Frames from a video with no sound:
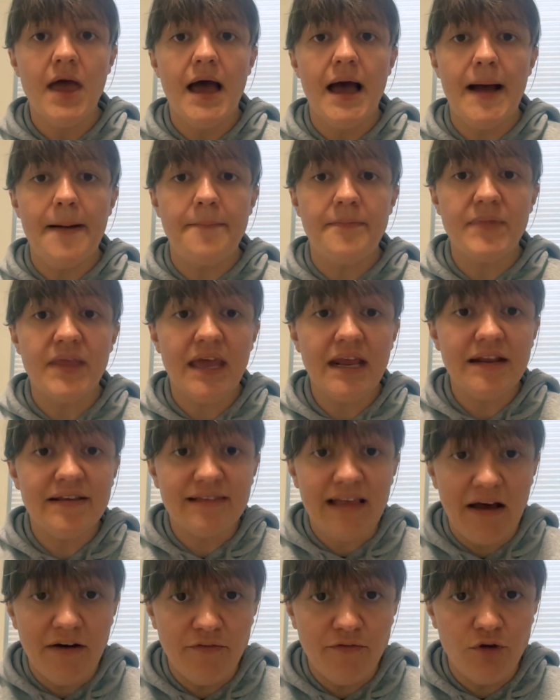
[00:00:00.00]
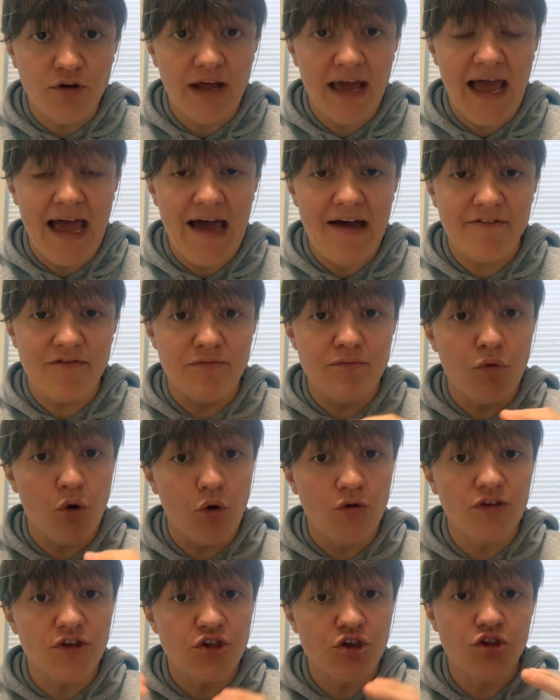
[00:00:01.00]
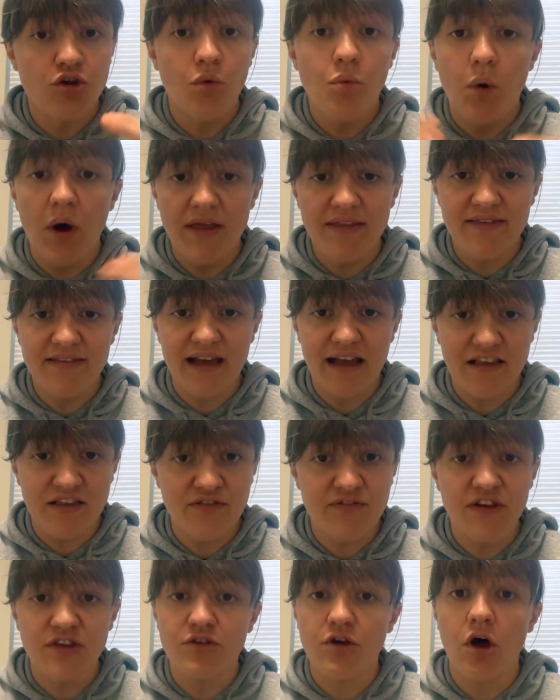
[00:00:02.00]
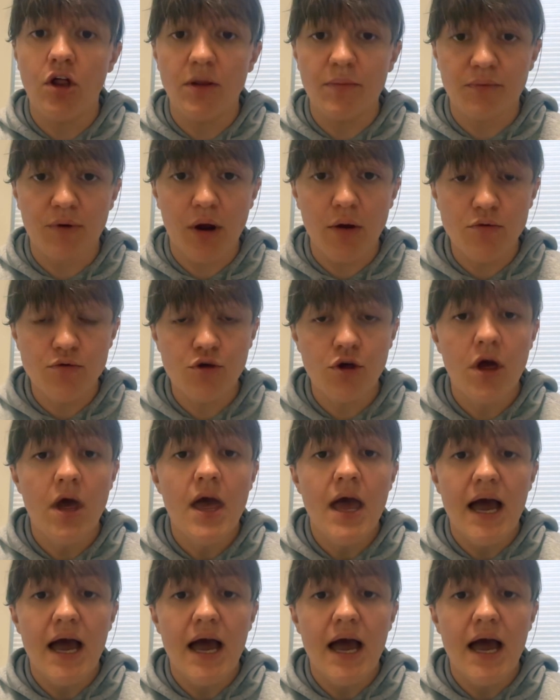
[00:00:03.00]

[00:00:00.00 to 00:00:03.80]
Um, it is helpful to have more than just a one size fits all approach.